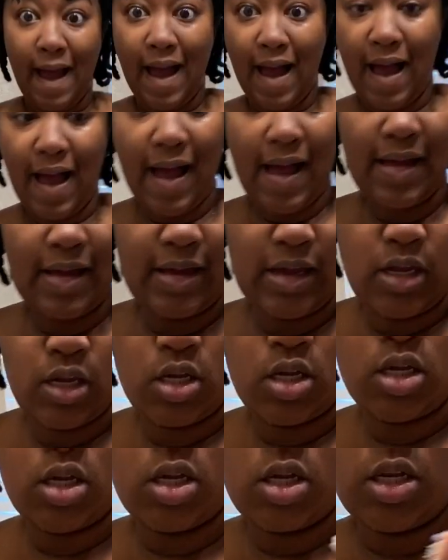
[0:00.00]
I
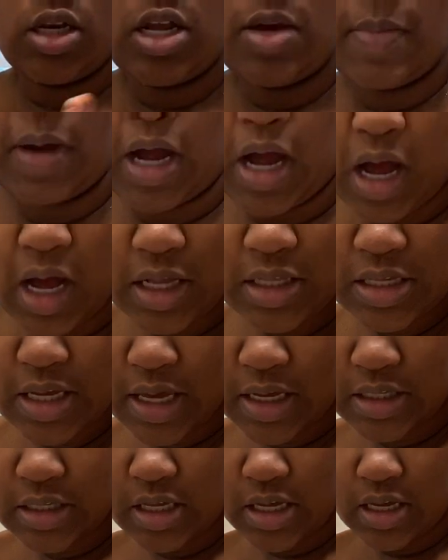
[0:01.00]
need my
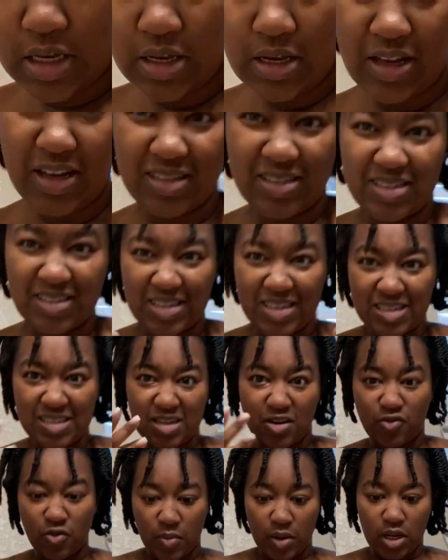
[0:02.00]
contacts in because it's
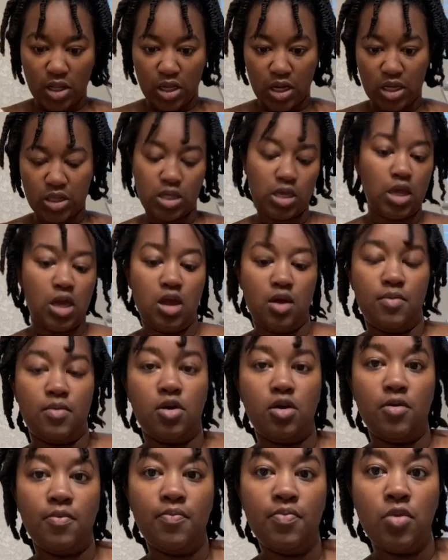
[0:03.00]
easier for me to look at the
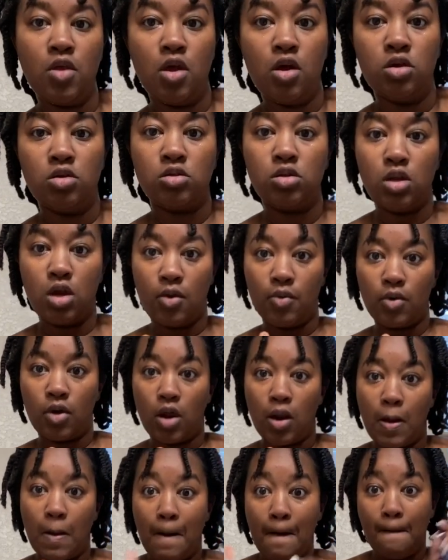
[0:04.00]
camera. So now we're
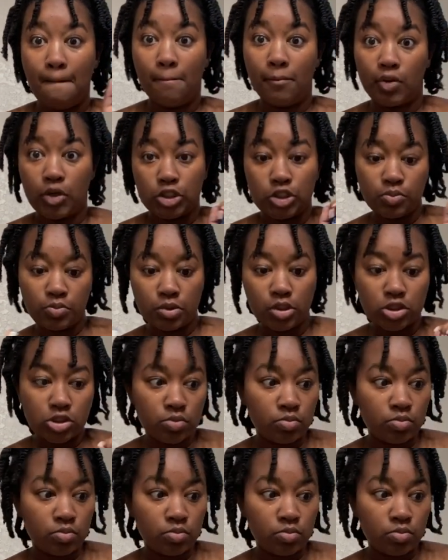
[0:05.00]
gonna brush, brush,